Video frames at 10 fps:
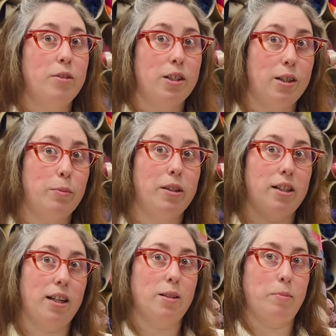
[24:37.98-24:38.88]
So they'll be the
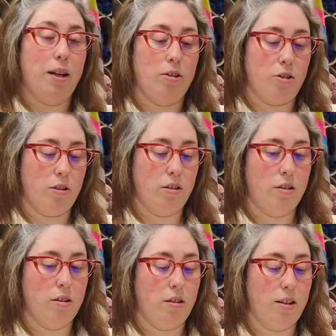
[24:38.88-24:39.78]
next batch.
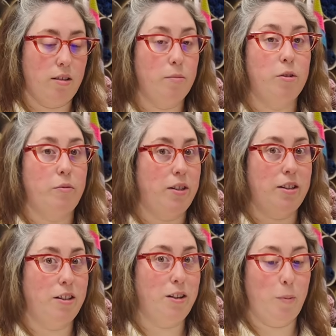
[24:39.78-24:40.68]
There's some lovely
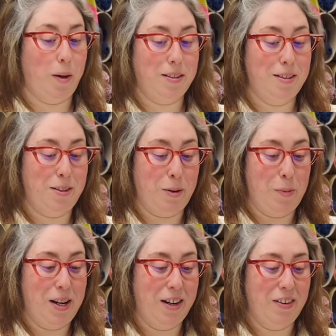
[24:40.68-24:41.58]
Serdar patterns
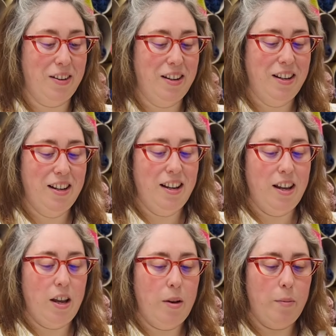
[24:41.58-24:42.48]
coming out.
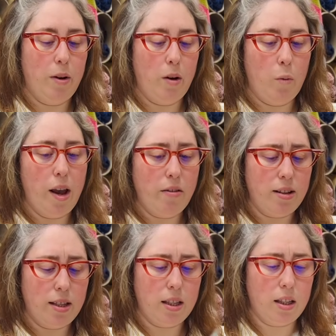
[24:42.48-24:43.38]
Where is
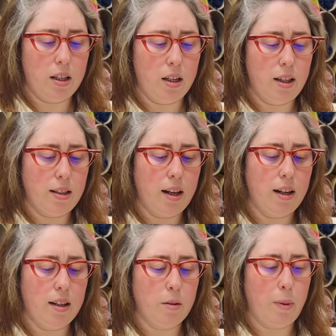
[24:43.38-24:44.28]
this? There's like a
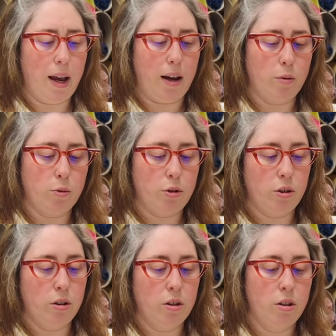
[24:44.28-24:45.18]
little pouch.
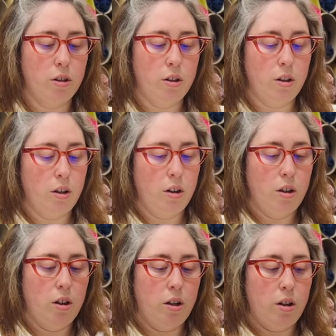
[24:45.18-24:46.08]

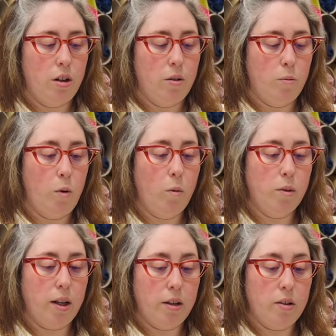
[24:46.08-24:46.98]
What would
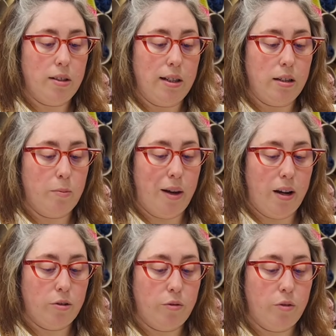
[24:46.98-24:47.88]
I use a little
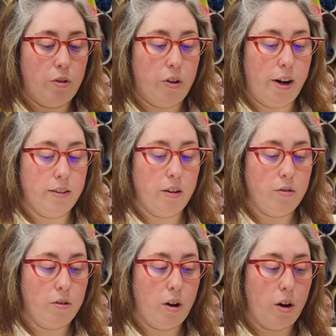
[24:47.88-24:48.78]
pouch for? I
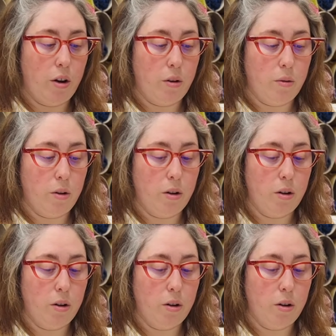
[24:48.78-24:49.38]
don't know.